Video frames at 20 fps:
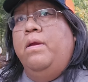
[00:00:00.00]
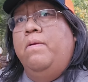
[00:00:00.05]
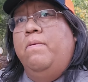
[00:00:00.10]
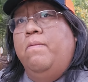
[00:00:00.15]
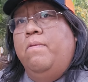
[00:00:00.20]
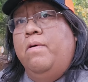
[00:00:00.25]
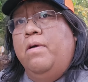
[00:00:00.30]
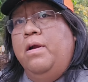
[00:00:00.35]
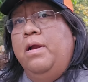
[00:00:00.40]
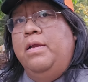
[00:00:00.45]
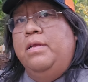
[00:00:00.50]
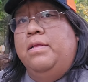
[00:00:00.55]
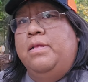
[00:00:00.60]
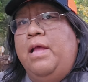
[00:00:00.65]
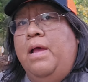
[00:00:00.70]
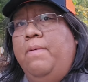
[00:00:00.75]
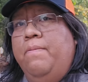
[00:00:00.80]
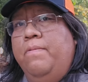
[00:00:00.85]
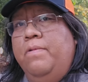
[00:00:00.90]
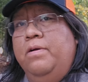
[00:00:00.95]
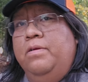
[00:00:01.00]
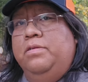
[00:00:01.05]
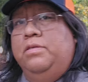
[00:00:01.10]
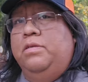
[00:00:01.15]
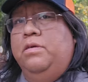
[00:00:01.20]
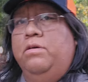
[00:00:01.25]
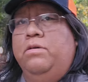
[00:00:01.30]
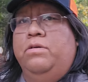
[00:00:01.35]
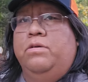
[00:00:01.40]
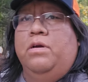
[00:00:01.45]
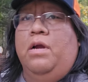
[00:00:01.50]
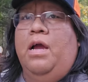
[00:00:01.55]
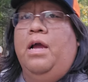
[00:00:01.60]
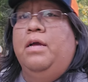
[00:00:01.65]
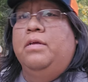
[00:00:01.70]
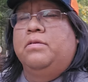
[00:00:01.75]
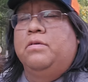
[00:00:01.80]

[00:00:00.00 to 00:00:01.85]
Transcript: that that wood's too dry.